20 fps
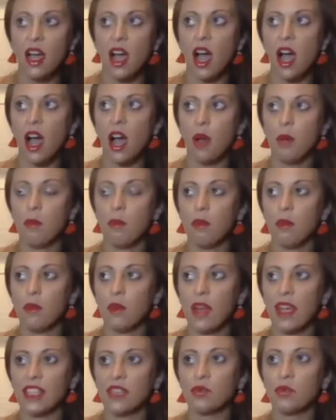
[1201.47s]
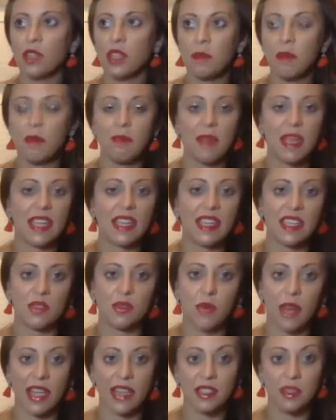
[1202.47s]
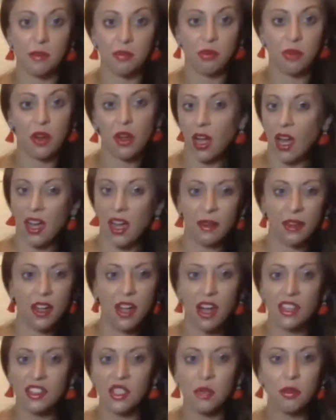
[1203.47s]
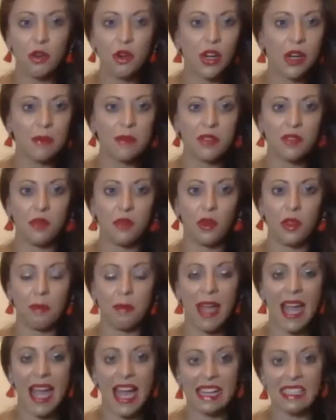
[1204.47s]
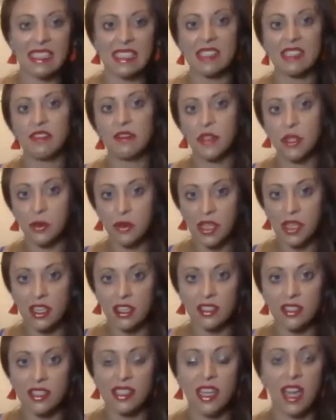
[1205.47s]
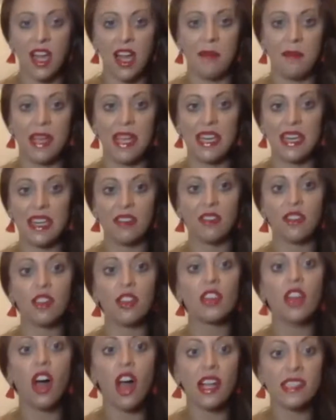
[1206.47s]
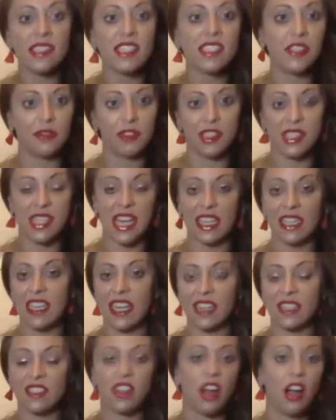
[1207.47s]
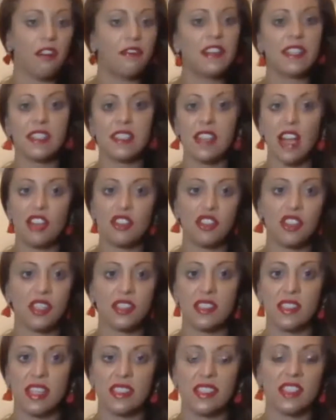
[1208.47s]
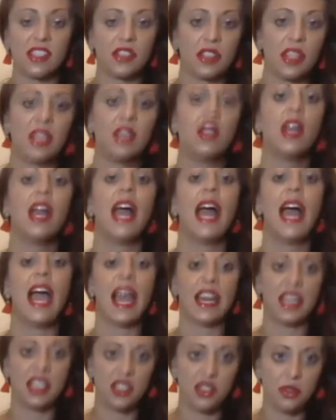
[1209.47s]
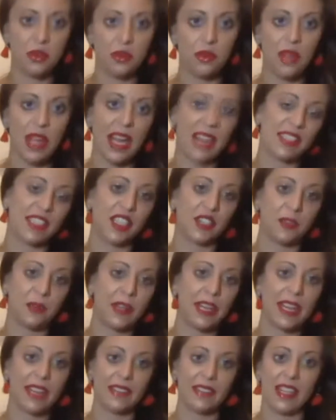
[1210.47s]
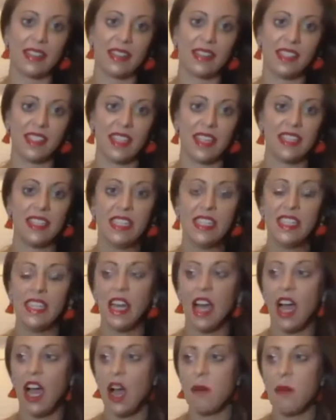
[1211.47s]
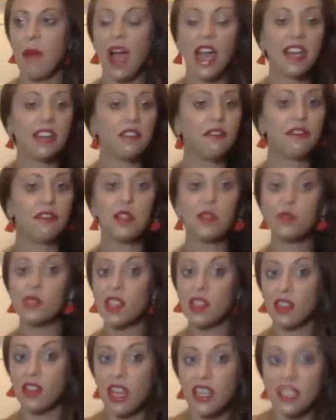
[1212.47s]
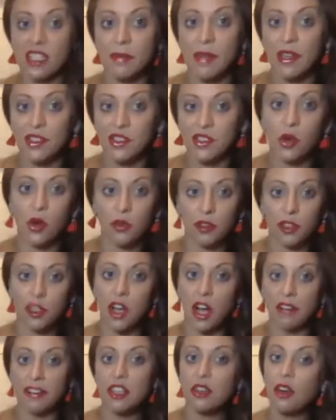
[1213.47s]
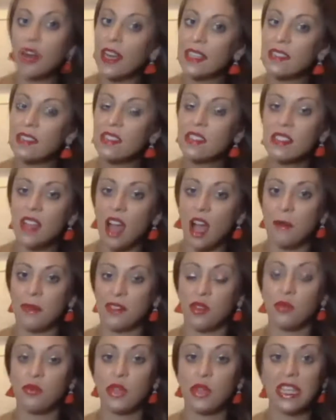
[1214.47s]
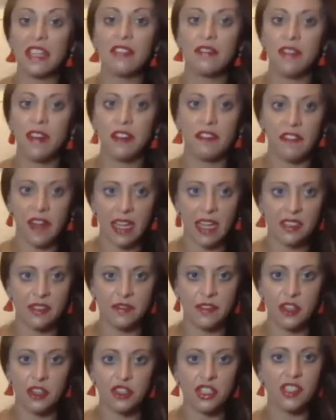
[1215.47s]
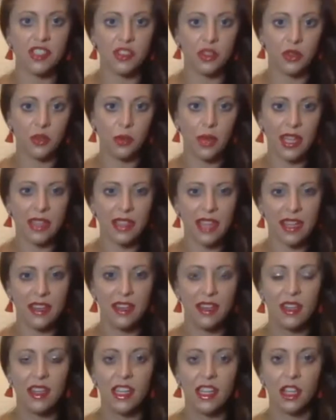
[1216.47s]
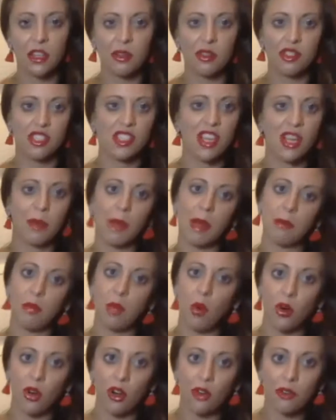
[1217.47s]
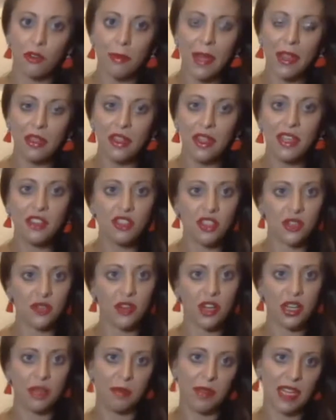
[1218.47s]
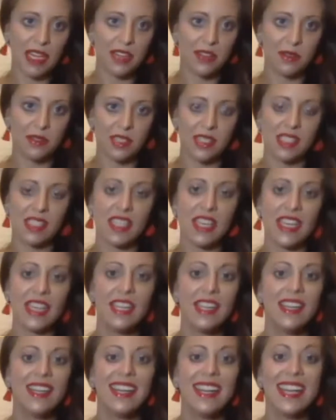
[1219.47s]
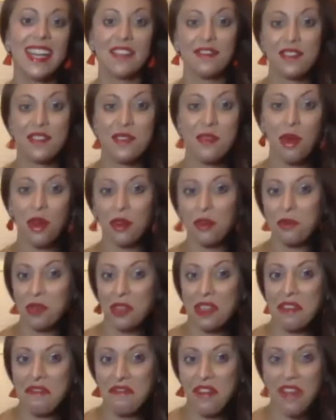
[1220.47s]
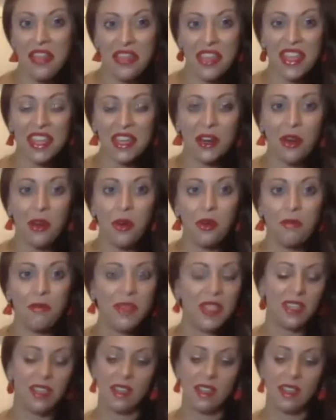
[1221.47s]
been making its way into cocktail programs for the past few years, and in lots of different techniques. Coffee is not just necessarily added to as an ingredient. That's it. I infuse a lot of spirits over coffee grinds. It's a really fun, fast infusion. So the way that Hillary was just talking about pour over method, just for anybody who's listening, if you want a really fun thing at home,